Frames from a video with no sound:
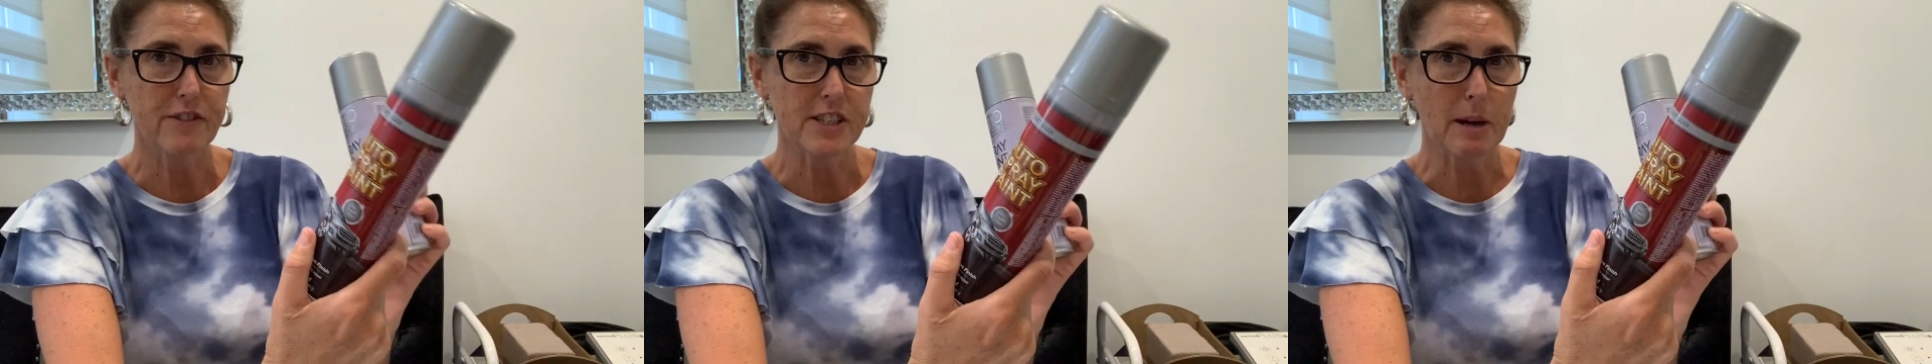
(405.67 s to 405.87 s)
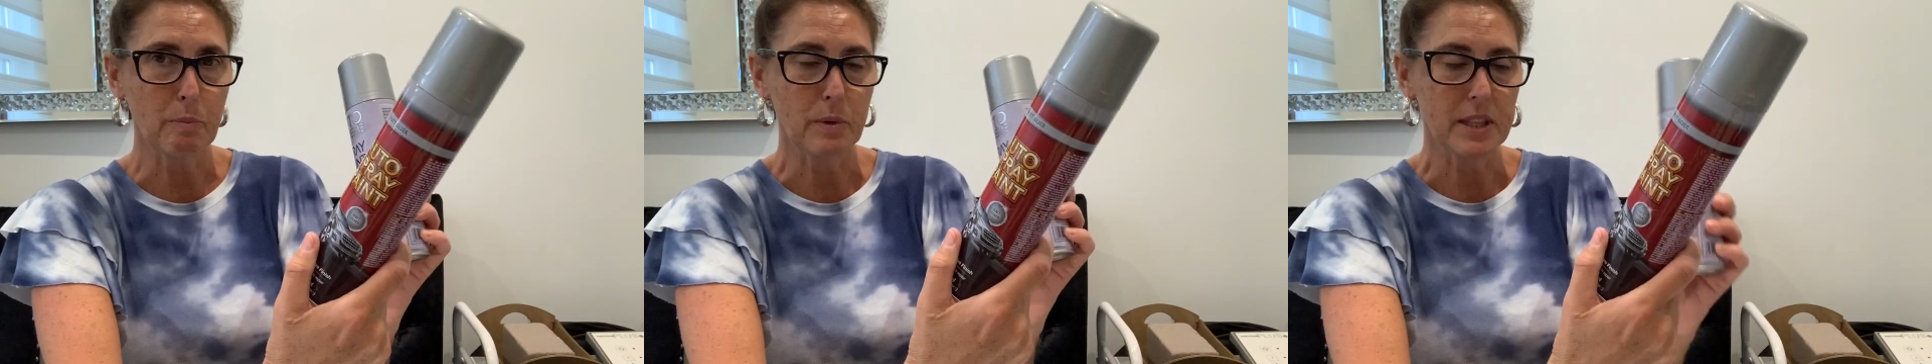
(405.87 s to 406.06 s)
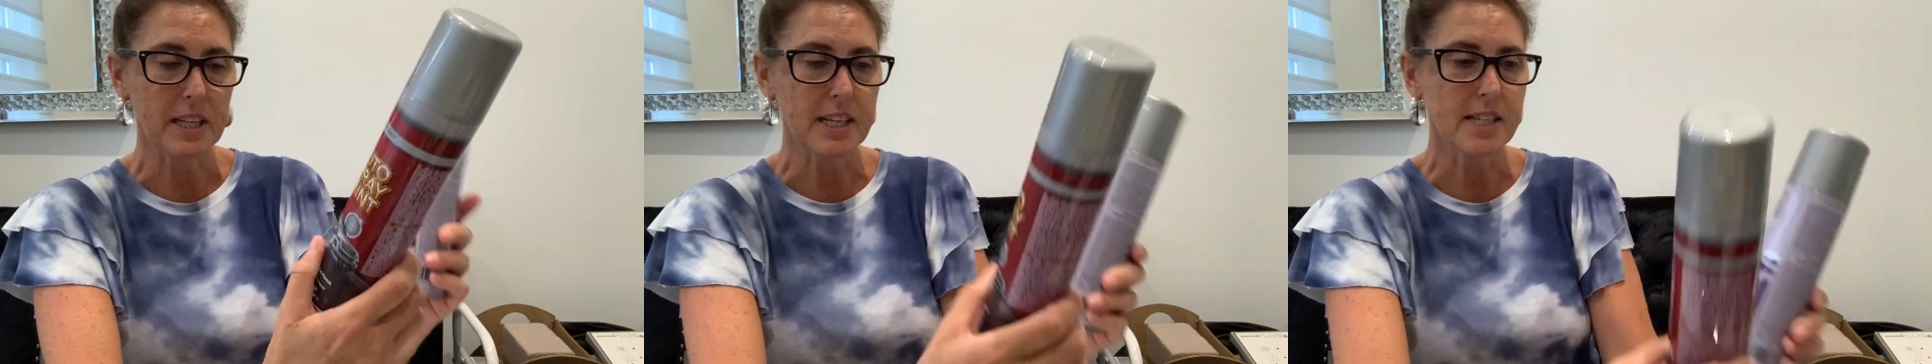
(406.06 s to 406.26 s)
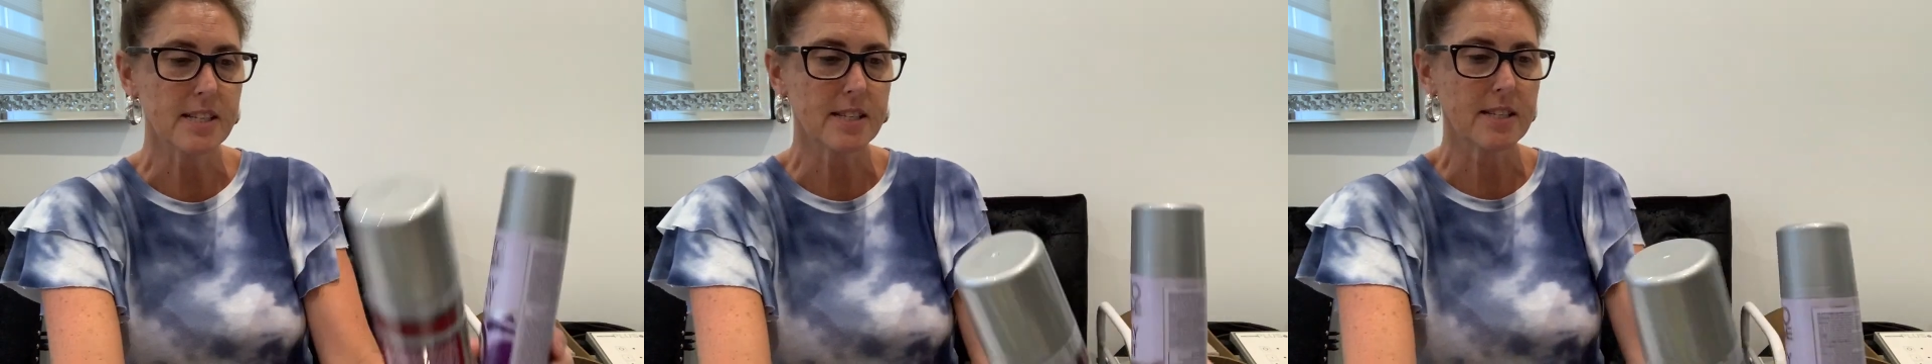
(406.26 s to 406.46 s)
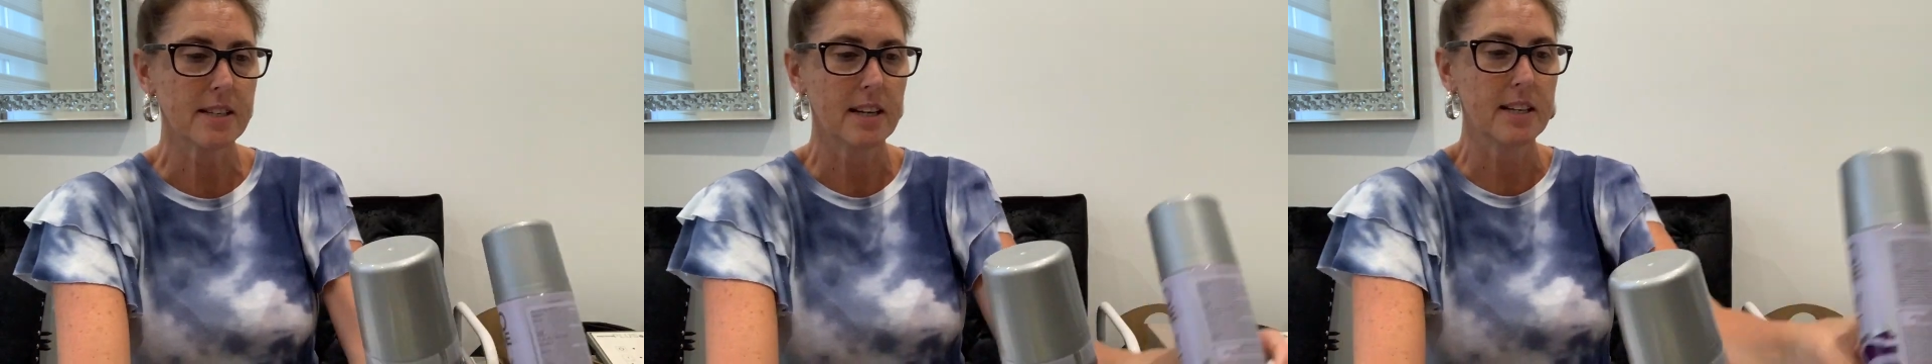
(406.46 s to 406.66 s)
done with
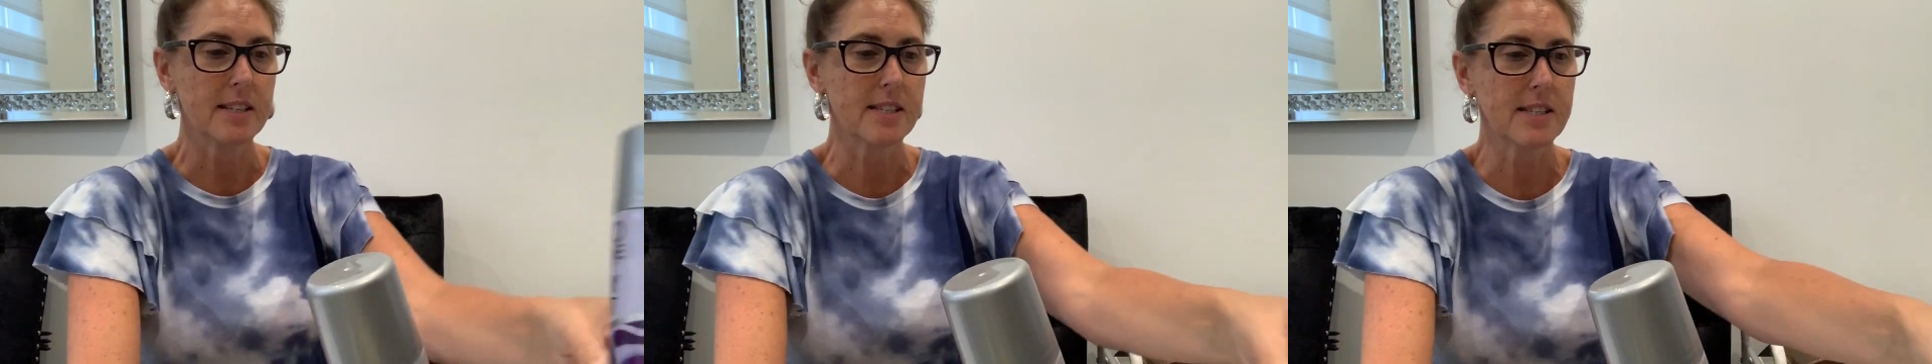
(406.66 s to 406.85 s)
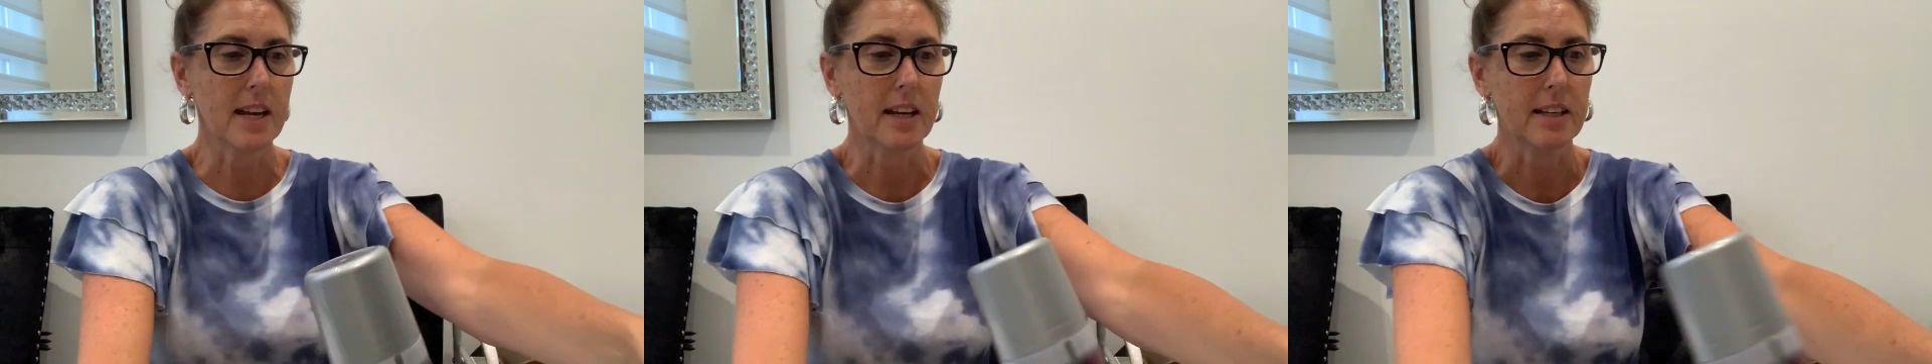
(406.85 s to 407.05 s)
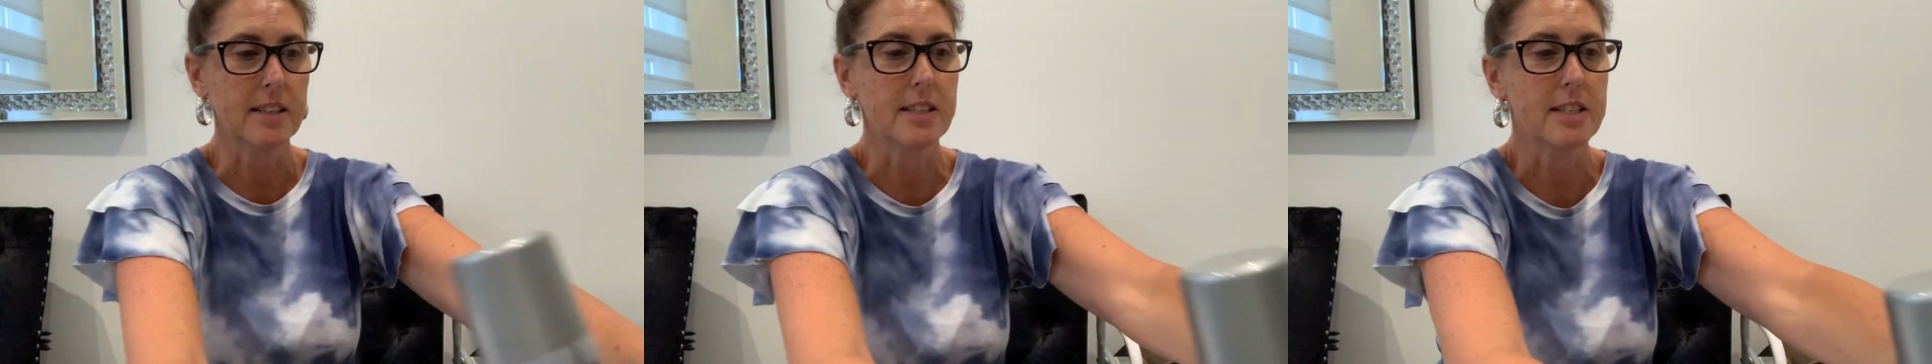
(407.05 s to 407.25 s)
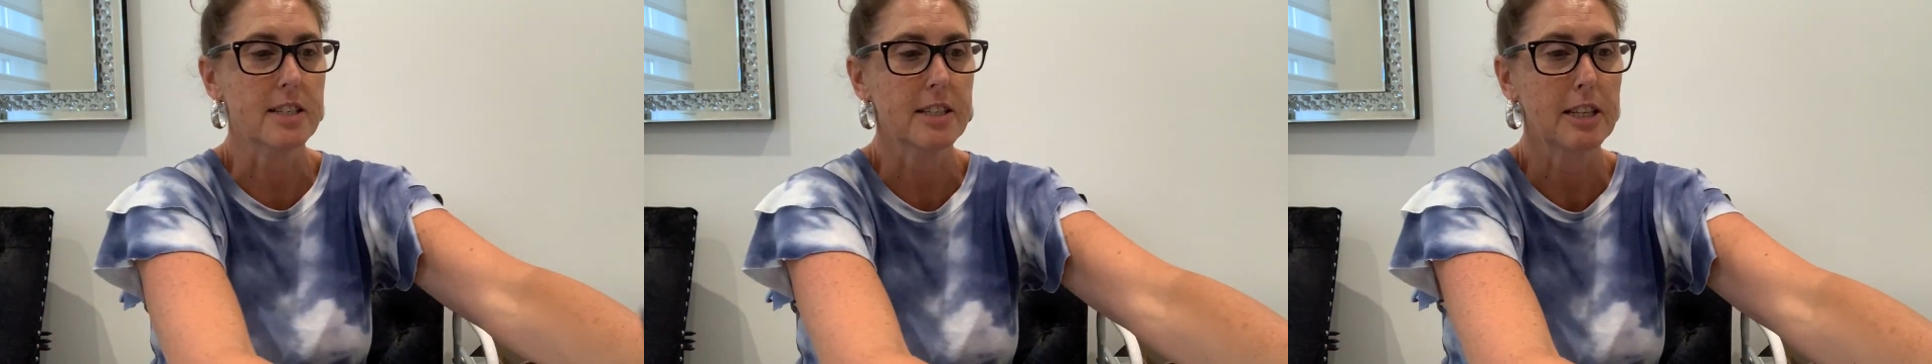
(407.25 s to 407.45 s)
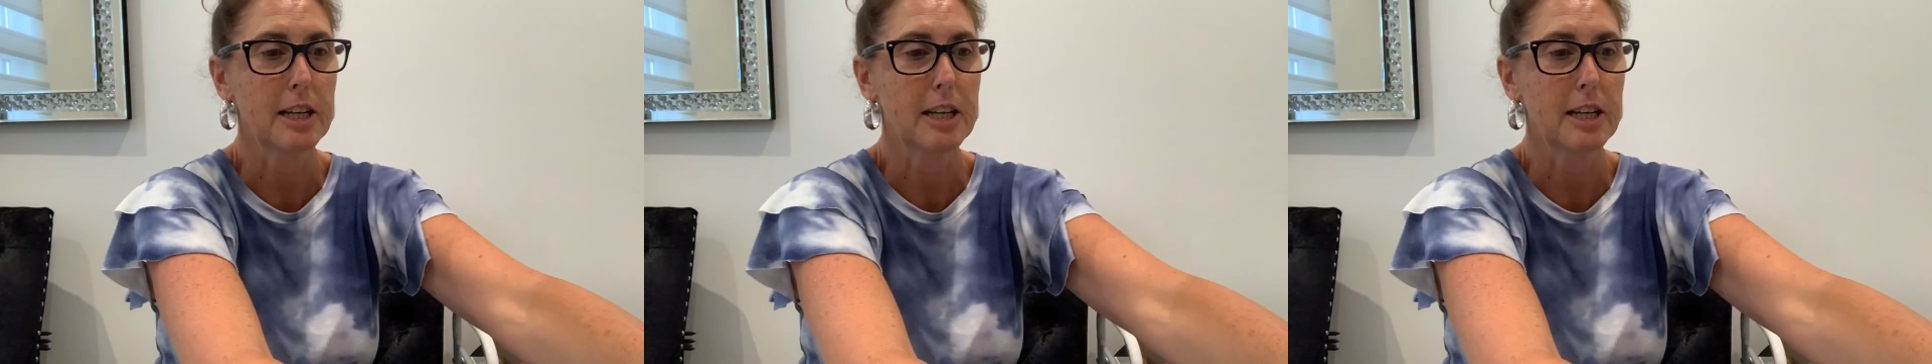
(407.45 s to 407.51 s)
these in a second.